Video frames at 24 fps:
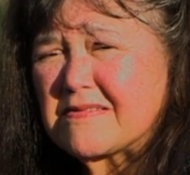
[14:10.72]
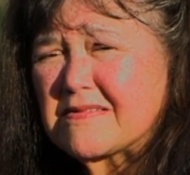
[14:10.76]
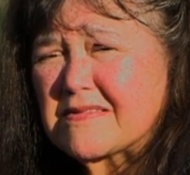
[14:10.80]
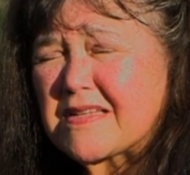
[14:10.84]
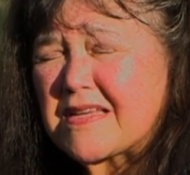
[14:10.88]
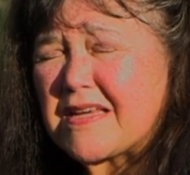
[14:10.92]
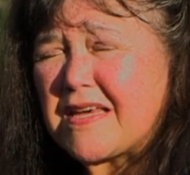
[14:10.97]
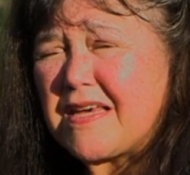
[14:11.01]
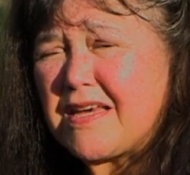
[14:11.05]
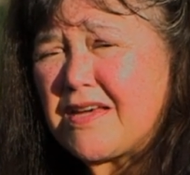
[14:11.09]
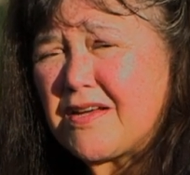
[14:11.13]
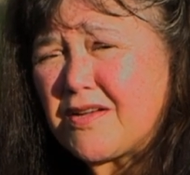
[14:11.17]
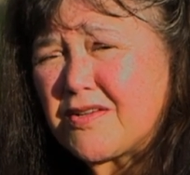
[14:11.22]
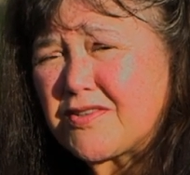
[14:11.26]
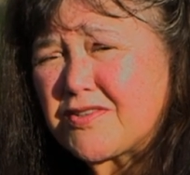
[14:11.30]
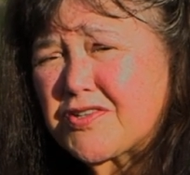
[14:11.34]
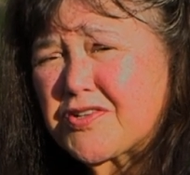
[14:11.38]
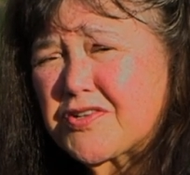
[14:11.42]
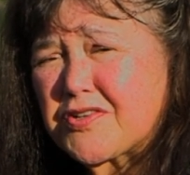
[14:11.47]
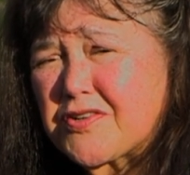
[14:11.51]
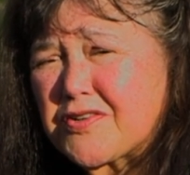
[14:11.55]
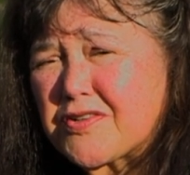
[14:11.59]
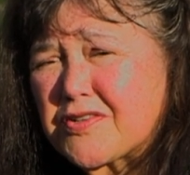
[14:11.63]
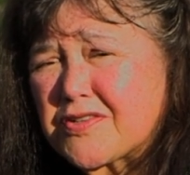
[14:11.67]
the Hill
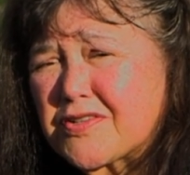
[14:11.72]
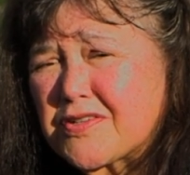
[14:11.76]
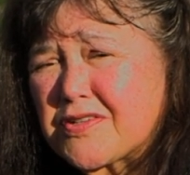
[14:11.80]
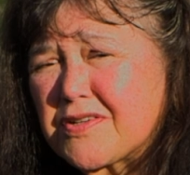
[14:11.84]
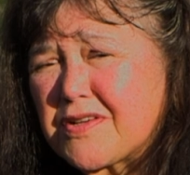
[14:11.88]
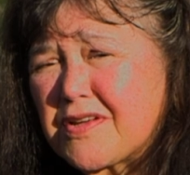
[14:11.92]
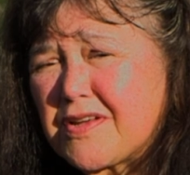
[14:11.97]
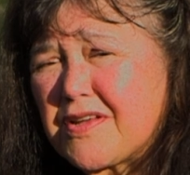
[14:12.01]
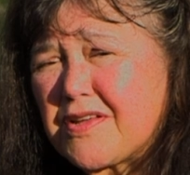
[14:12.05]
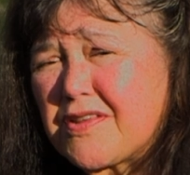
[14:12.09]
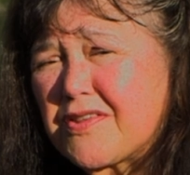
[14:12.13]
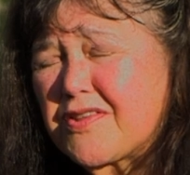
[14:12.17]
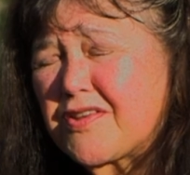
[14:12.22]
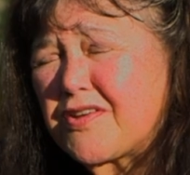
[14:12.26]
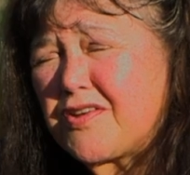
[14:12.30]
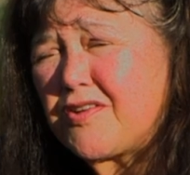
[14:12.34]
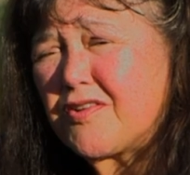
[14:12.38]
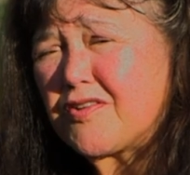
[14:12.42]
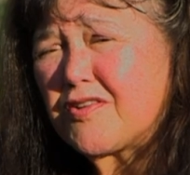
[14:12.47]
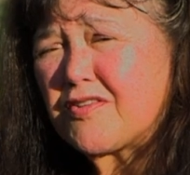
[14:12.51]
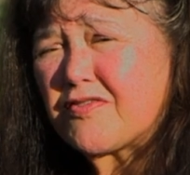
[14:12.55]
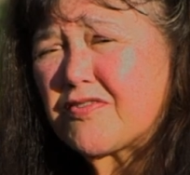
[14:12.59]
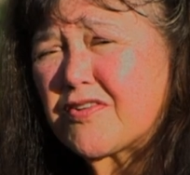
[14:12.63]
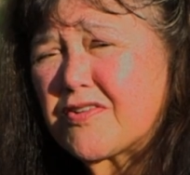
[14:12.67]
Church, the
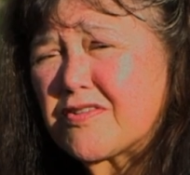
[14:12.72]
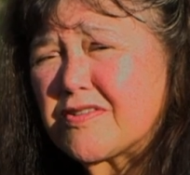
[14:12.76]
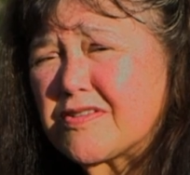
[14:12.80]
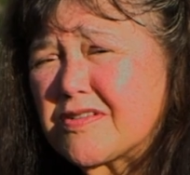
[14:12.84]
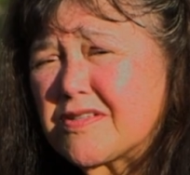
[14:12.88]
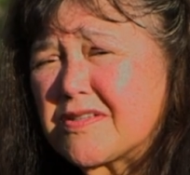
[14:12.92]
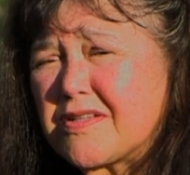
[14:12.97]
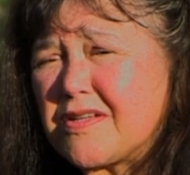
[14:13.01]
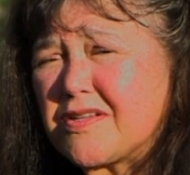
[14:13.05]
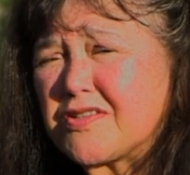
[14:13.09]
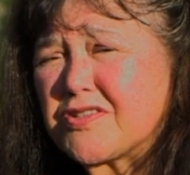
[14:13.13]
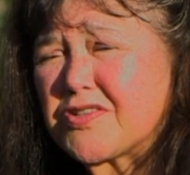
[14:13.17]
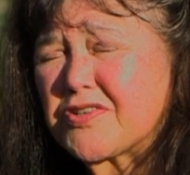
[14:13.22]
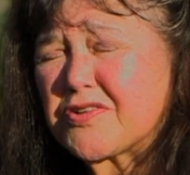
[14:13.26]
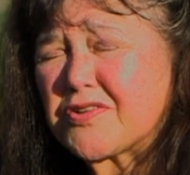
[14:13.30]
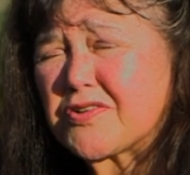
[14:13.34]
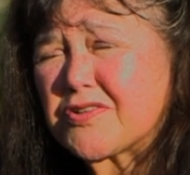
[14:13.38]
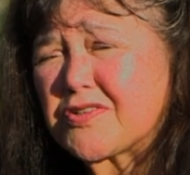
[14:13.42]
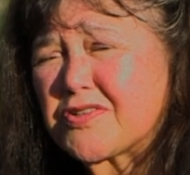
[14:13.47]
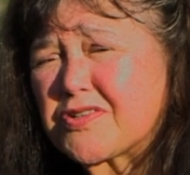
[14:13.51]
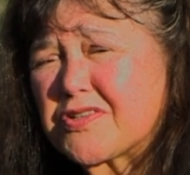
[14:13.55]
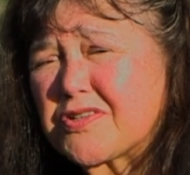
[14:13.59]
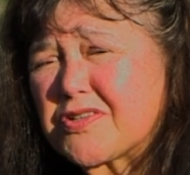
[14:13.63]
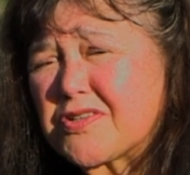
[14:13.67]
University
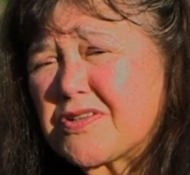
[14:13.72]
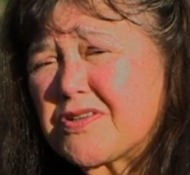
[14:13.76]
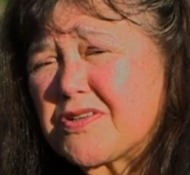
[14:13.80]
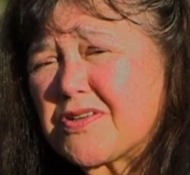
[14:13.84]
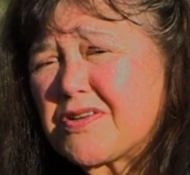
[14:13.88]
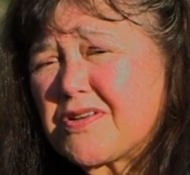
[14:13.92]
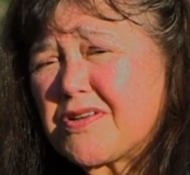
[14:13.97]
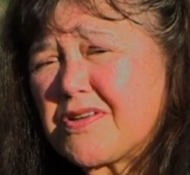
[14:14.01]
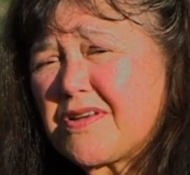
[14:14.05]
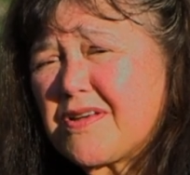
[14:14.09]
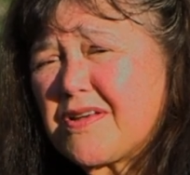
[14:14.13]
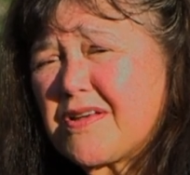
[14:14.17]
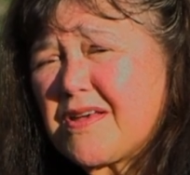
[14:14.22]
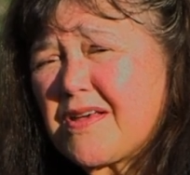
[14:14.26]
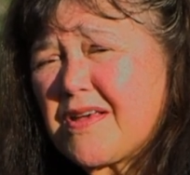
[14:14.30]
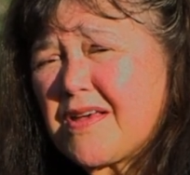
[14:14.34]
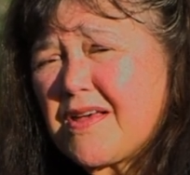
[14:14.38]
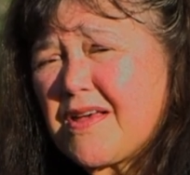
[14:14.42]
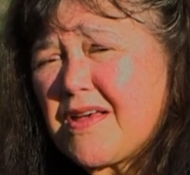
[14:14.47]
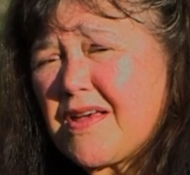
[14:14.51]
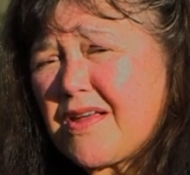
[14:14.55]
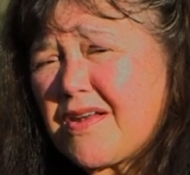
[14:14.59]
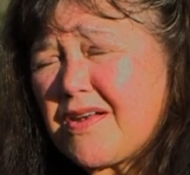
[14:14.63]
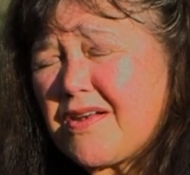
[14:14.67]
Church,
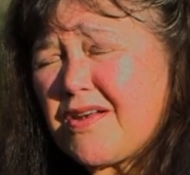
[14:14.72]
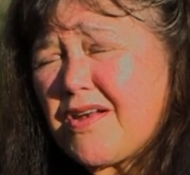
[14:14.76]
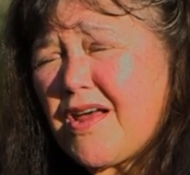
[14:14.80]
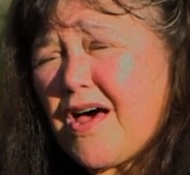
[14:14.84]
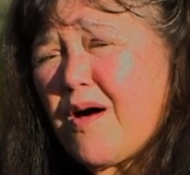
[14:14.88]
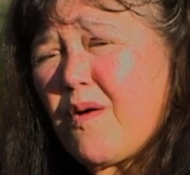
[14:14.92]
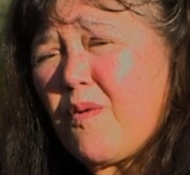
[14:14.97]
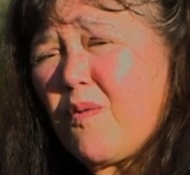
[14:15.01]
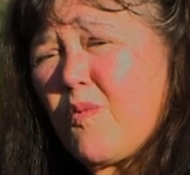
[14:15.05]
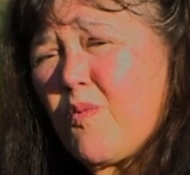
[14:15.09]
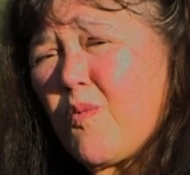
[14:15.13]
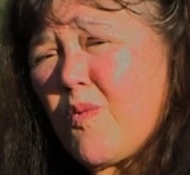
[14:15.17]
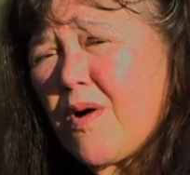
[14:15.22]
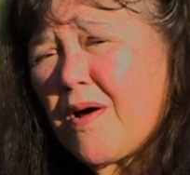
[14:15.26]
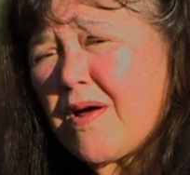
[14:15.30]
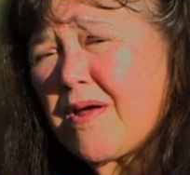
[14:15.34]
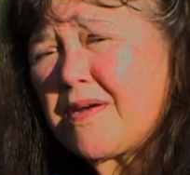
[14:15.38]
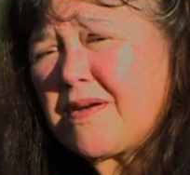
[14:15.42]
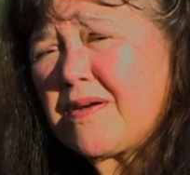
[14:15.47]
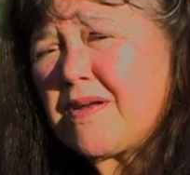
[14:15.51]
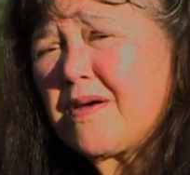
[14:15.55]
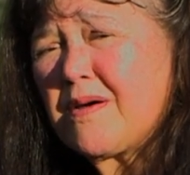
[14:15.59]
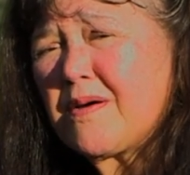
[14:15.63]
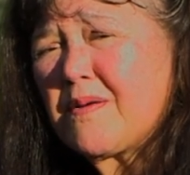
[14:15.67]
not
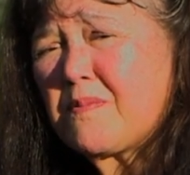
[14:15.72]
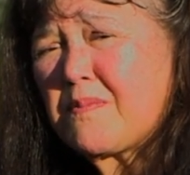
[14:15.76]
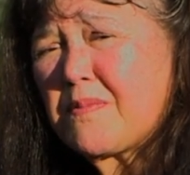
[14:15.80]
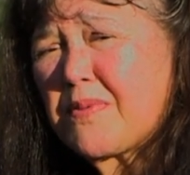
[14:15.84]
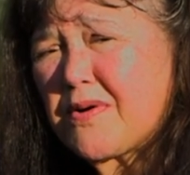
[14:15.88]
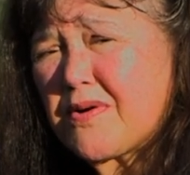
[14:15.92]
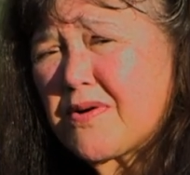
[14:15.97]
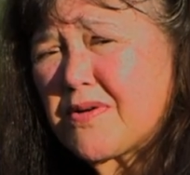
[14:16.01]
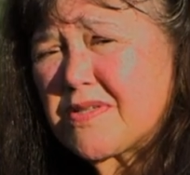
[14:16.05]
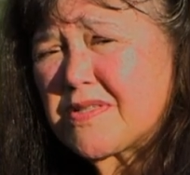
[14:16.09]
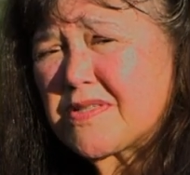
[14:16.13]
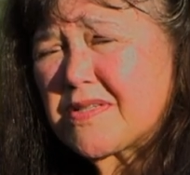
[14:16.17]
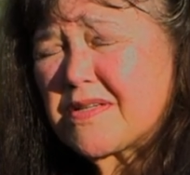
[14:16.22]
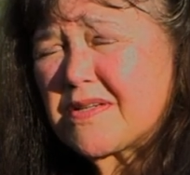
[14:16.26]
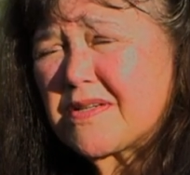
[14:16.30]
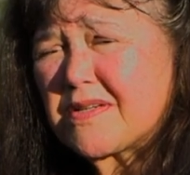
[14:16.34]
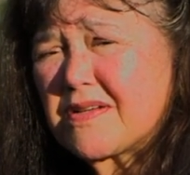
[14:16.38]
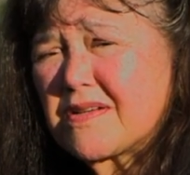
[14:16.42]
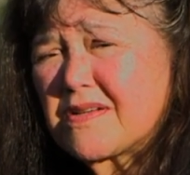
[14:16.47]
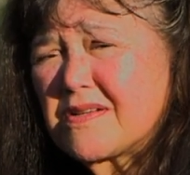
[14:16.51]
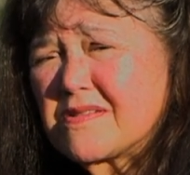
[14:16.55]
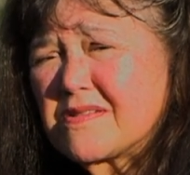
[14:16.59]
one person